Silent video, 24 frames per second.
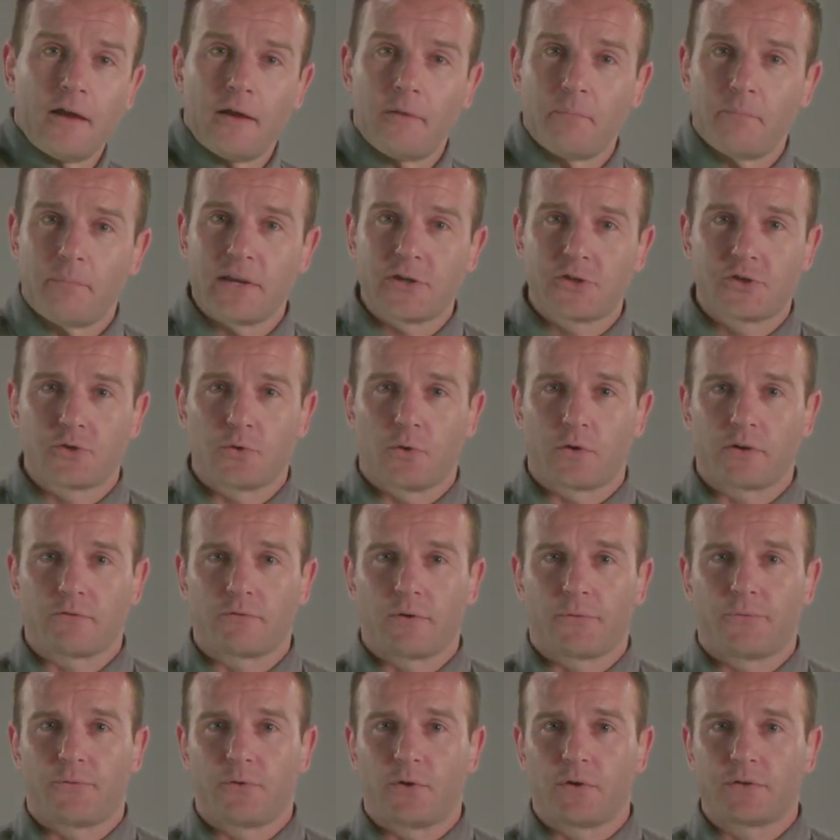be sure to
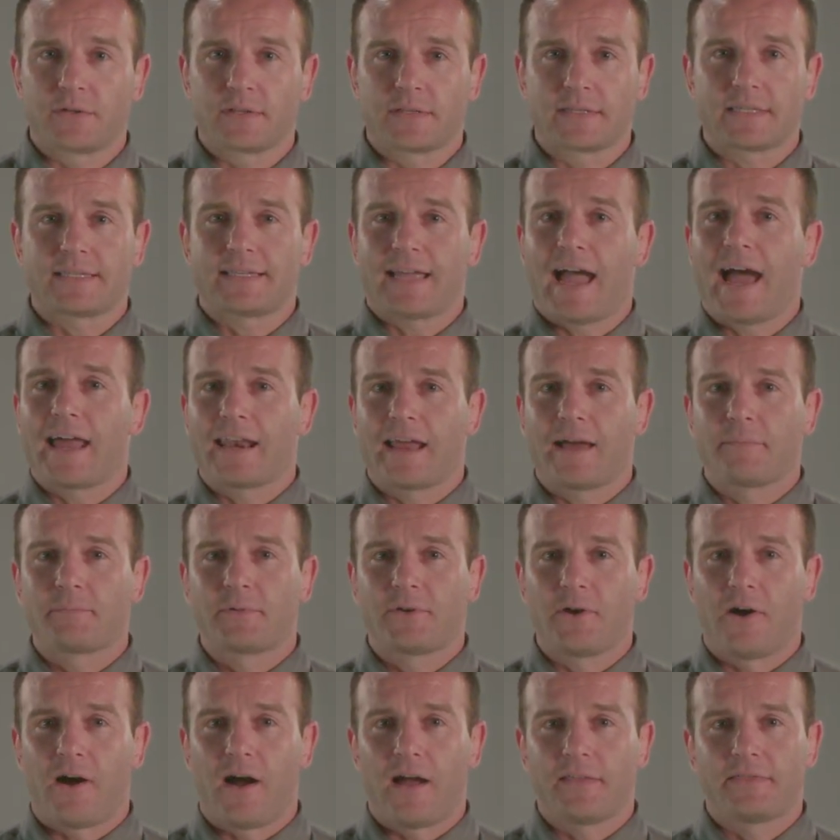refer to the startup
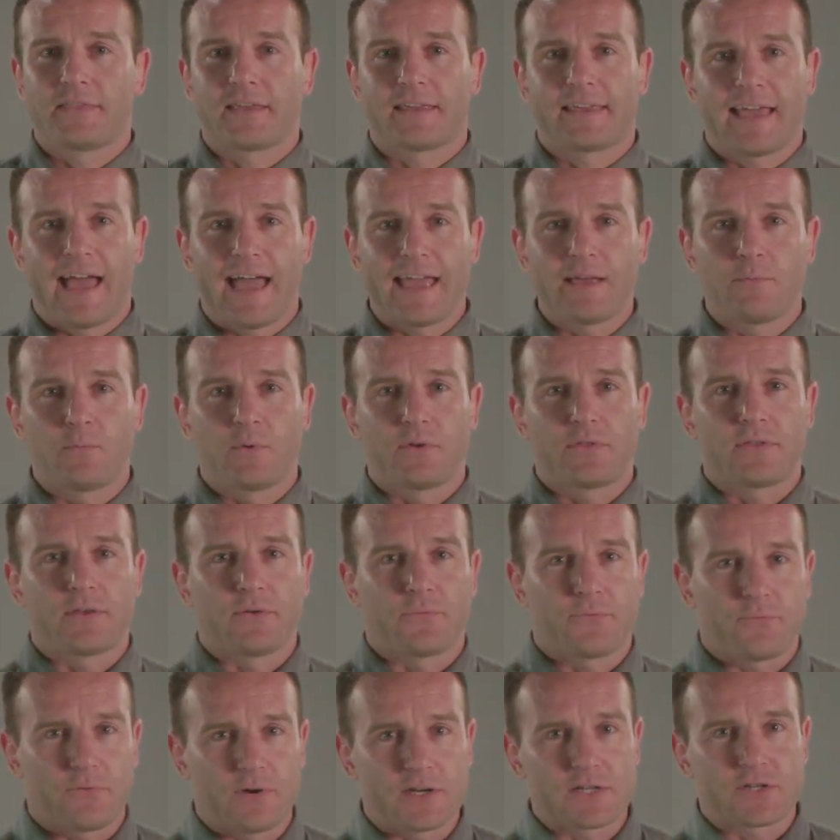guide that came with your
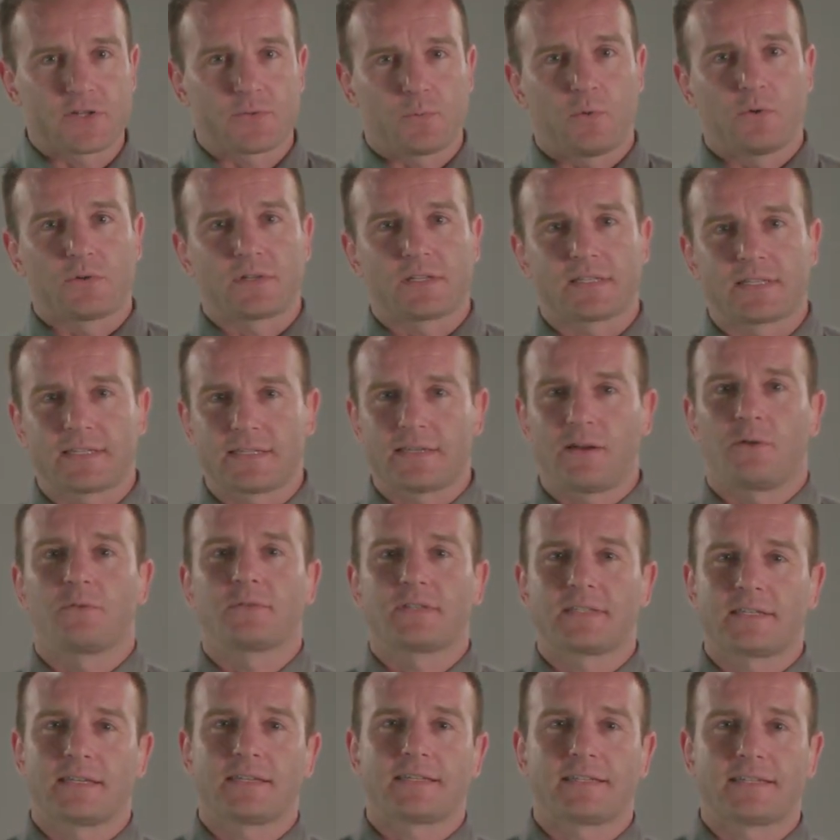freshwater salt
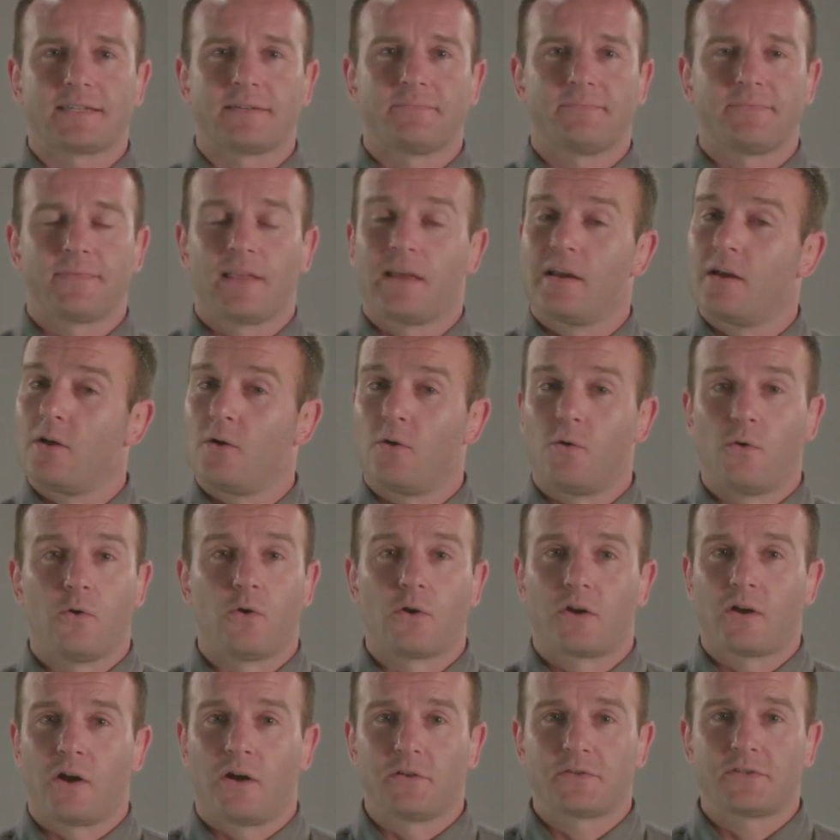system or
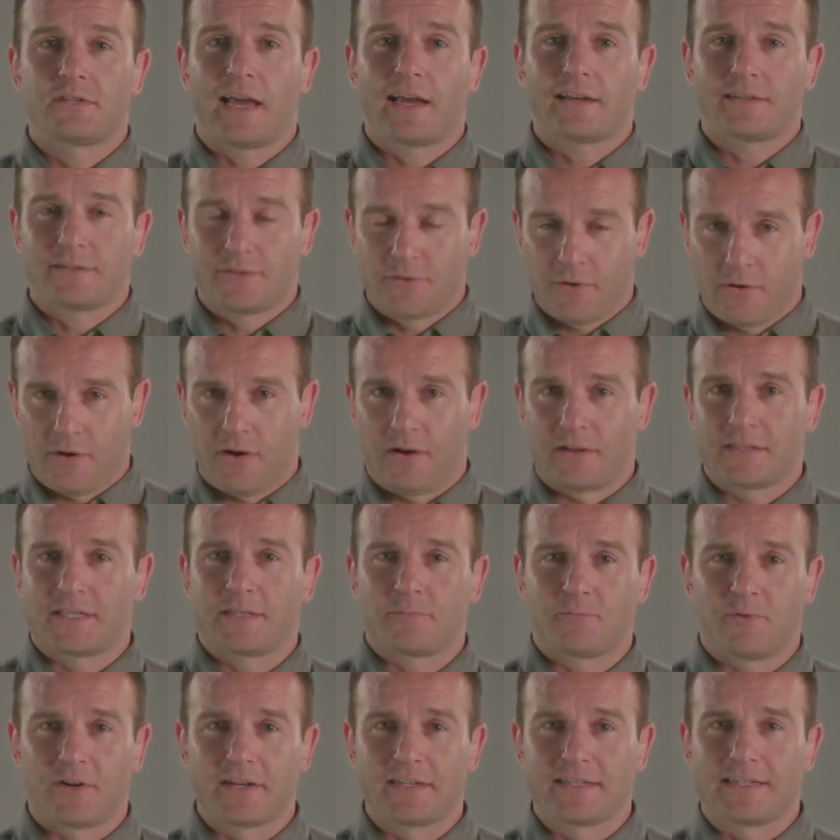contact your hot
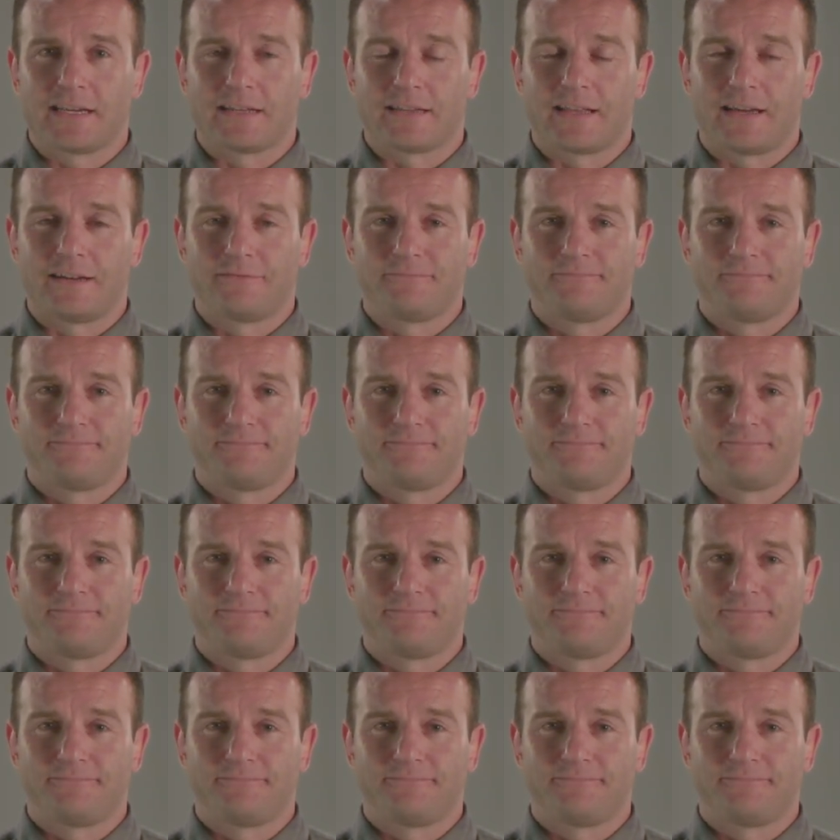spring dealer.